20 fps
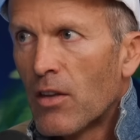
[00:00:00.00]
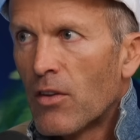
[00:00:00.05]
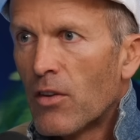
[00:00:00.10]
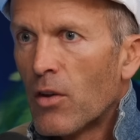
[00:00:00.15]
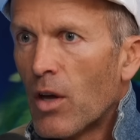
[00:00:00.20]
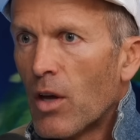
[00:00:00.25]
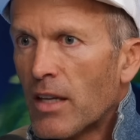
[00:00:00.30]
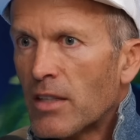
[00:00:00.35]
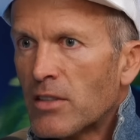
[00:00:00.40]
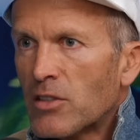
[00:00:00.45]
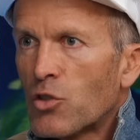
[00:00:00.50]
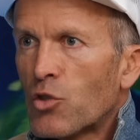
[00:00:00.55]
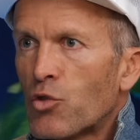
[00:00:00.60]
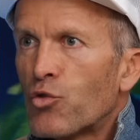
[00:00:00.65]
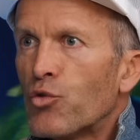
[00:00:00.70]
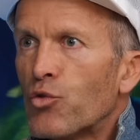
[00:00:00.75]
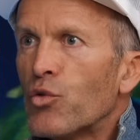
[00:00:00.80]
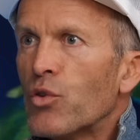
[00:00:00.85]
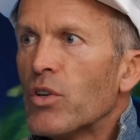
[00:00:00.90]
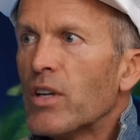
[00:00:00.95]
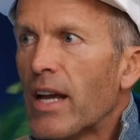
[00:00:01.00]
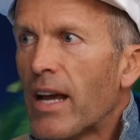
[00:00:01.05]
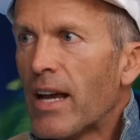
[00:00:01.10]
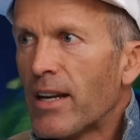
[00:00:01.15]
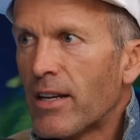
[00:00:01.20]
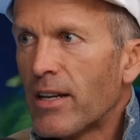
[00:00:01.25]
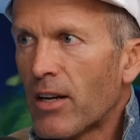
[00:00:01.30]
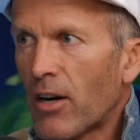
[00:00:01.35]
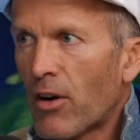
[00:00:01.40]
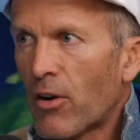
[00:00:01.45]
that is
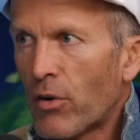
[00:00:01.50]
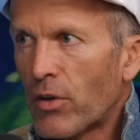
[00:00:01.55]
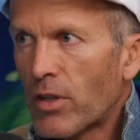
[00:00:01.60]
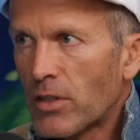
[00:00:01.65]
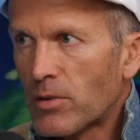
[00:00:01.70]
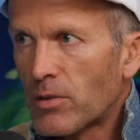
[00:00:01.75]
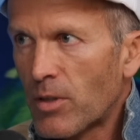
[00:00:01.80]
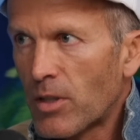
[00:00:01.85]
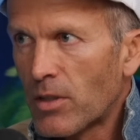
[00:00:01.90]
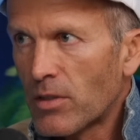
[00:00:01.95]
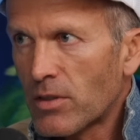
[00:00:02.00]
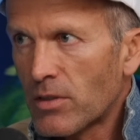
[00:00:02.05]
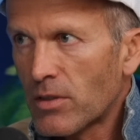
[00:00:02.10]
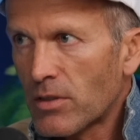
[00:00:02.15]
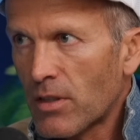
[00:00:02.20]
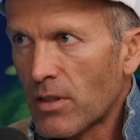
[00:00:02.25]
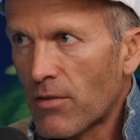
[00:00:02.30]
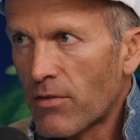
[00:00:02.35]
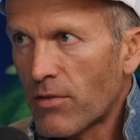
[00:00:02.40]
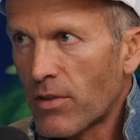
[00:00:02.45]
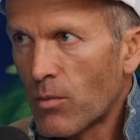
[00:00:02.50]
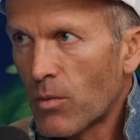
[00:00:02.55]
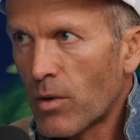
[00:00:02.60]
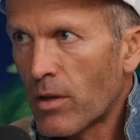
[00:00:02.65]
creating our own experience of suffering.